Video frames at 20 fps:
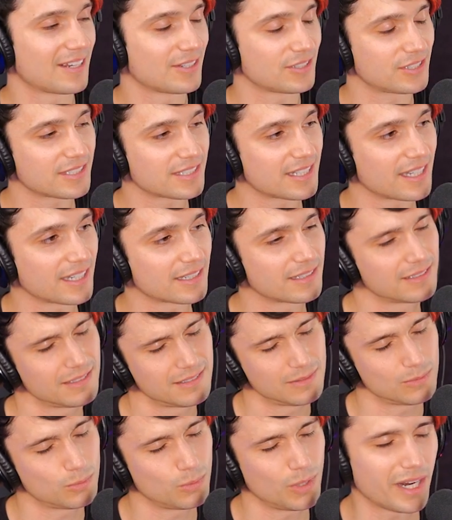I was just like,
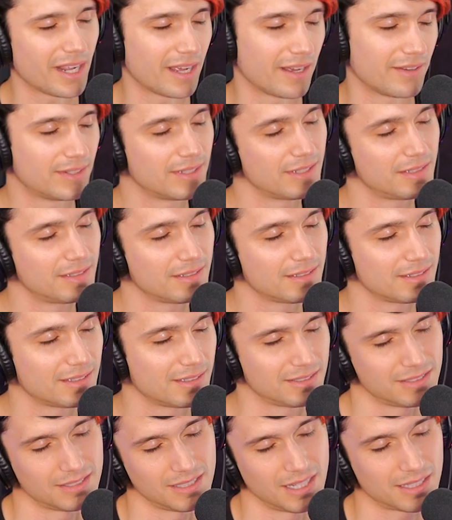whatever.
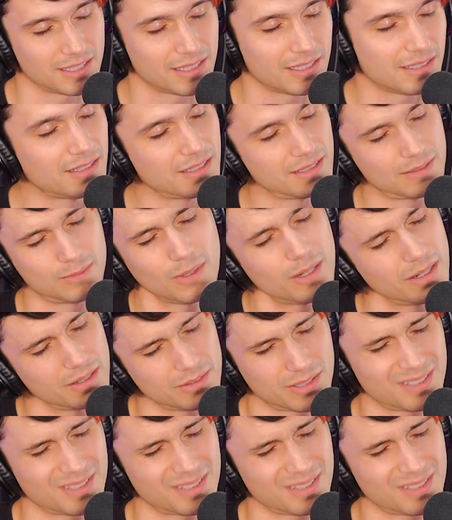It's nothing. Like, whatever.